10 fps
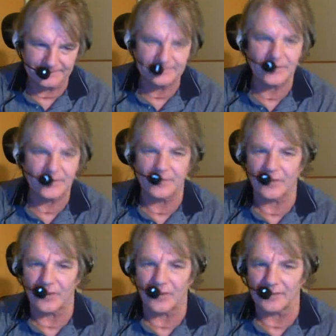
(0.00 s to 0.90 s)
fill my
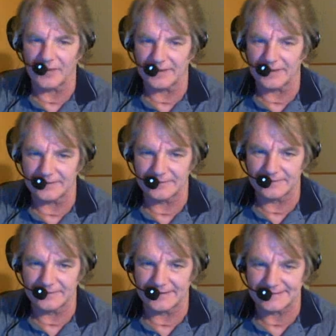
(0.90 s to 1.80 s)
water mug
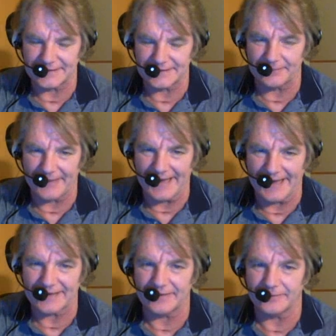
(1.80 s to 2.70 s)
that's in the back
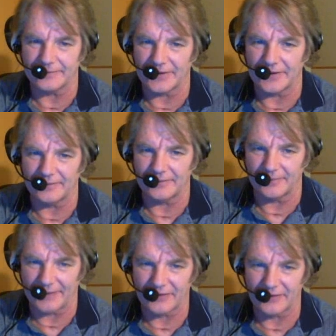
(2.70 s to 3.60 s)
of my
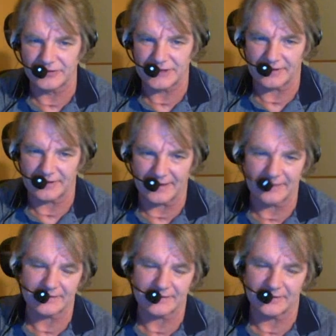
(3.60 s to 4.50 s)
power chair out
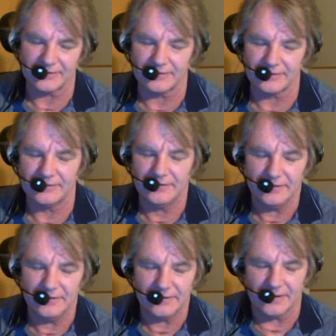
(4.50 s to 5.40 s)
there in
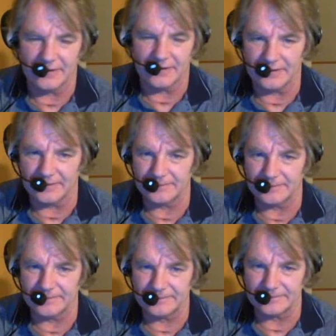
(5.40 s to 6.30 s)
the
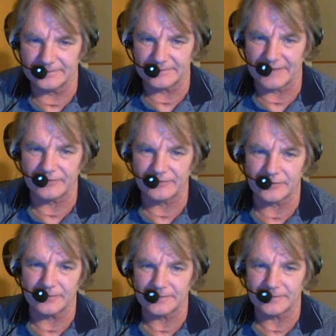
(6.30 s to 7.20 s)
living
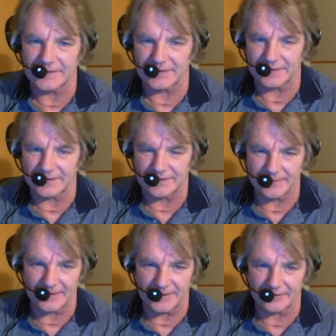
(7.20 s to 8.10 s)
room. There, it'll be
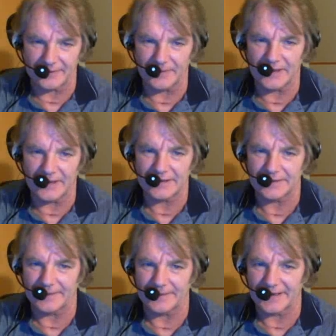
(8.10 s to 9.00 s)
a green mug in the
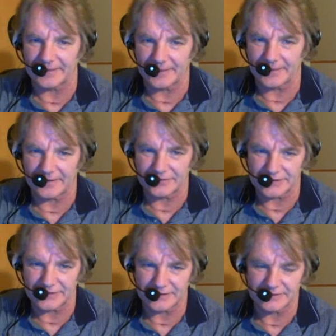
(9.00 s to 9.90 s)
back of the power
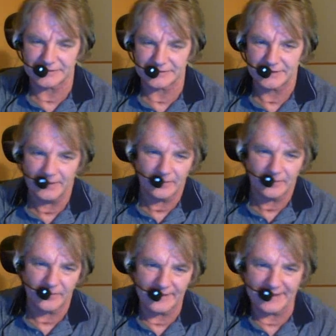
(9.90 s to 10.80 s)
chair. Just
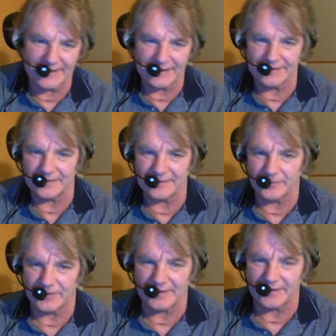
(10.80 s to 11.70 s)
pull that out of there and put.